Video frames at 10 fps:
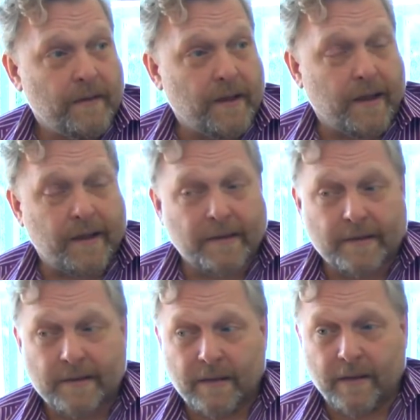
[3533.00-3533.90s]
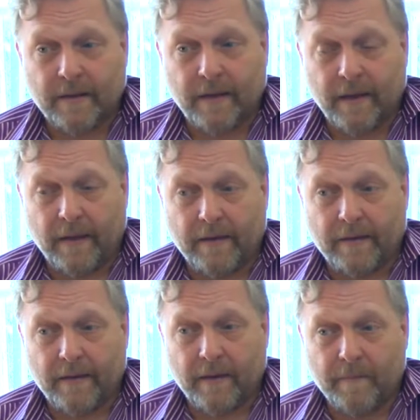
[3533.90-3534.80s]
Yeah.
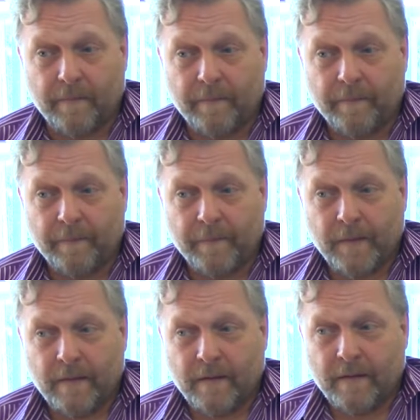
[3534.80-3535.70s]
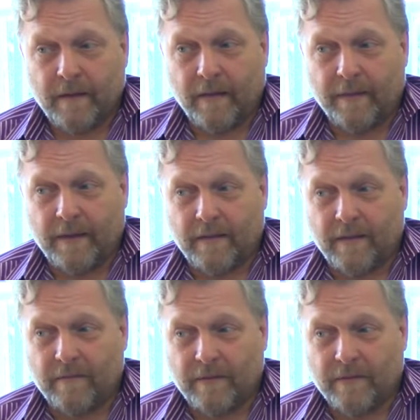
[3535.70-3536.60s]
And, um, and that
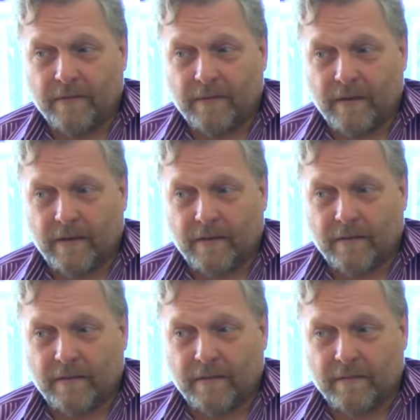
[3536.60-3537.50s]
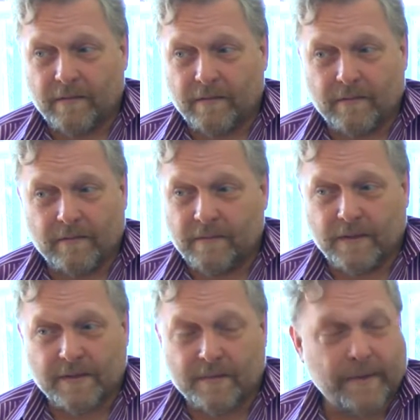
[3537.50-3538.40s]
love is, uh,
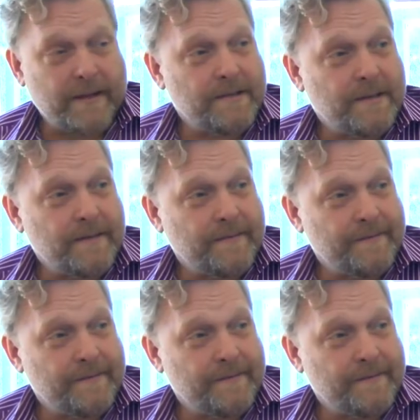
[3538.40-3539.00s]
is the medicine.